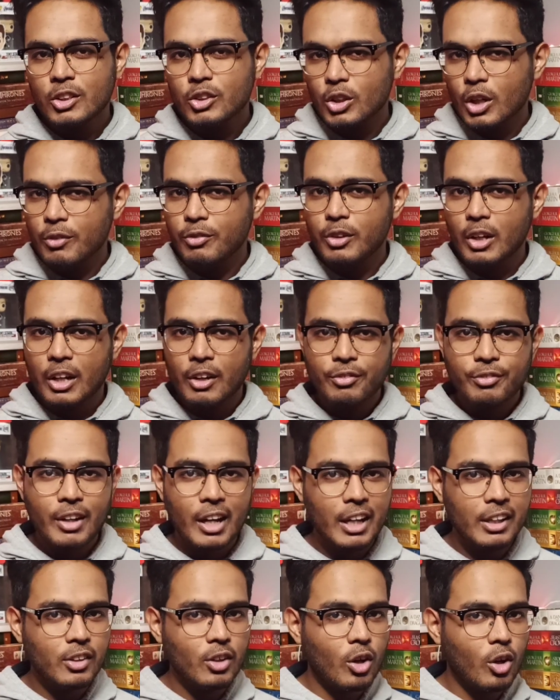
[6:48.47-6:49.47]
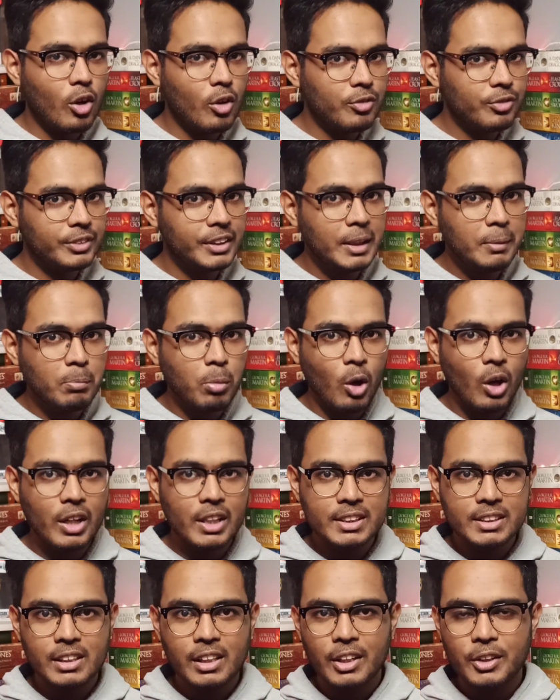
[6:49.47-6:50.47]
So if you are a fan of The
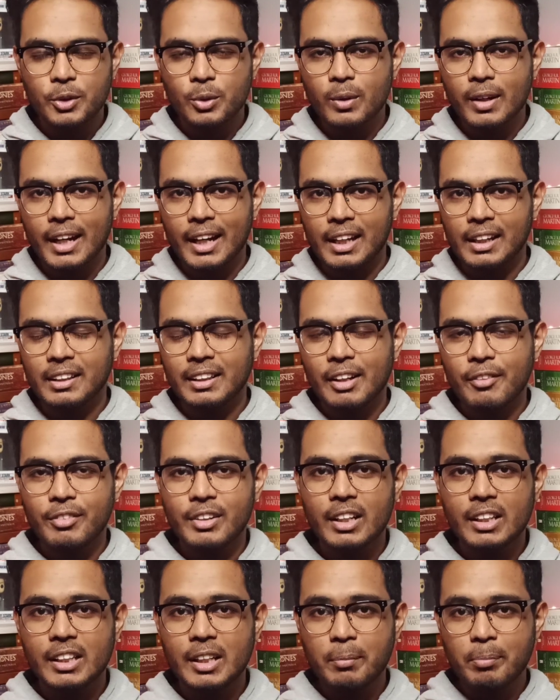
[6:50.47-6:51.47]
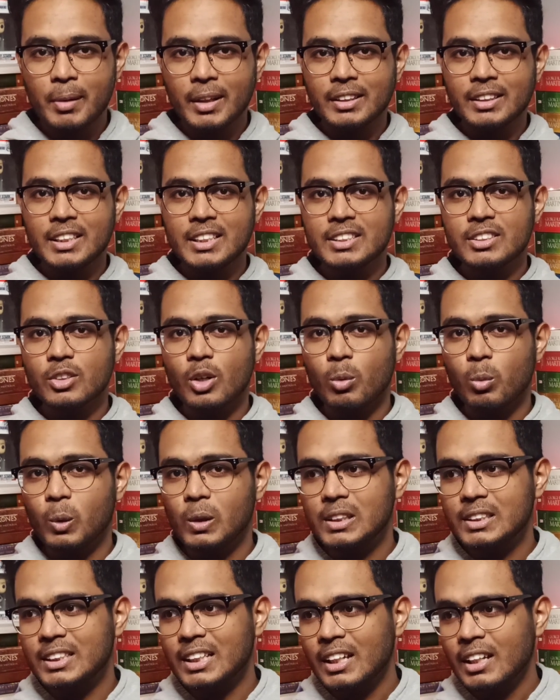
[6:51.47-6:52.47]
Boys, you can definitely pick these
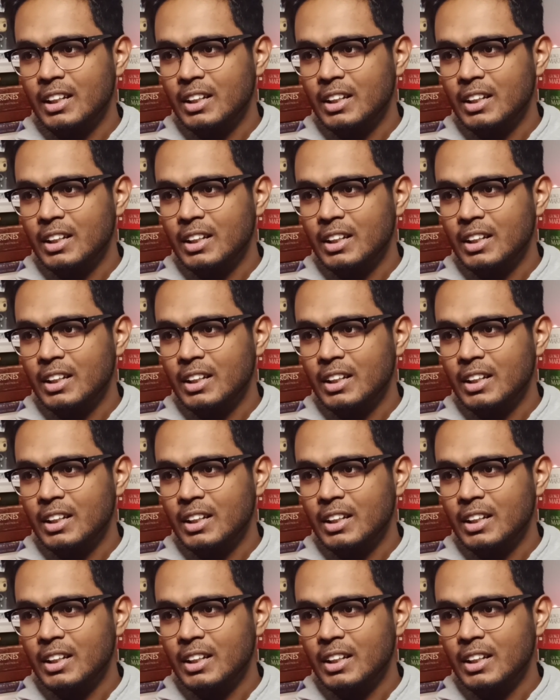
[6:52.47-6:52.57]
novels.